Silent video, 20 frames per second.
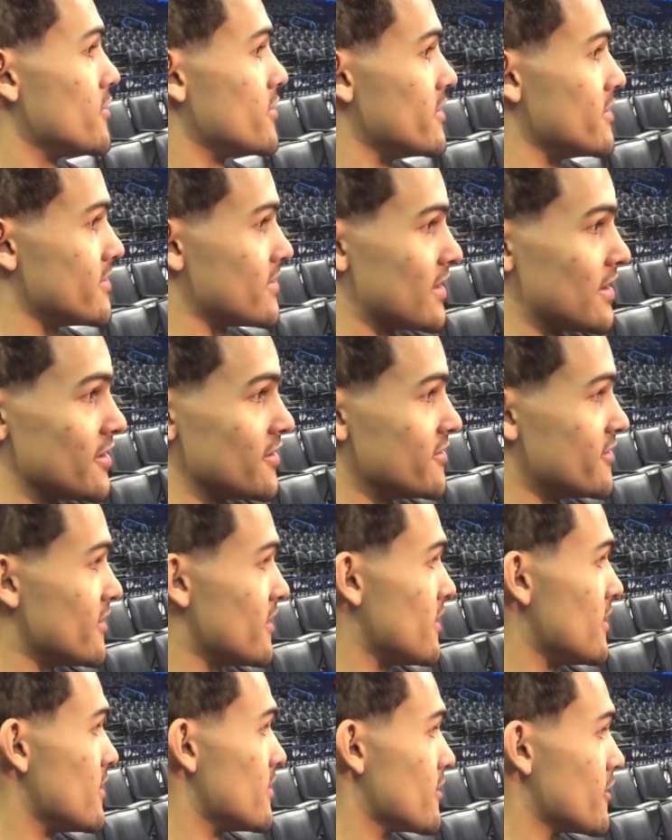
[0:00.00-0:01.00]
his
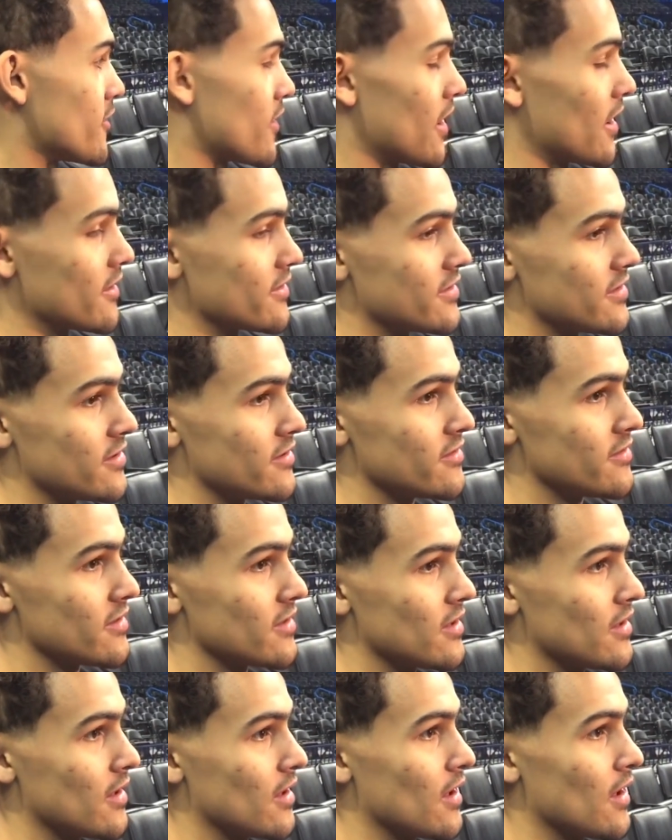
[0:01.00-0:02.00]
energy and the crowd's
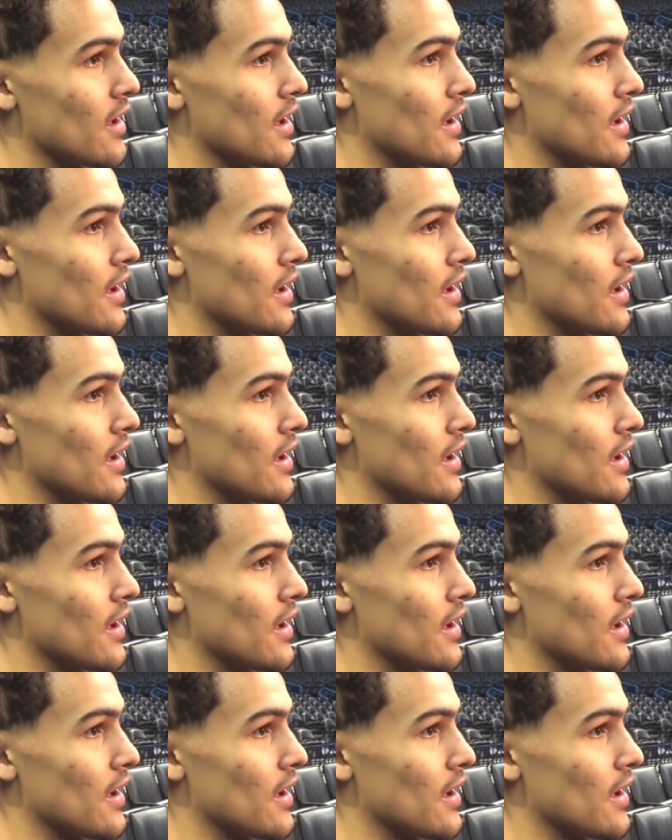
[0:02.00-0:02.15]
energy.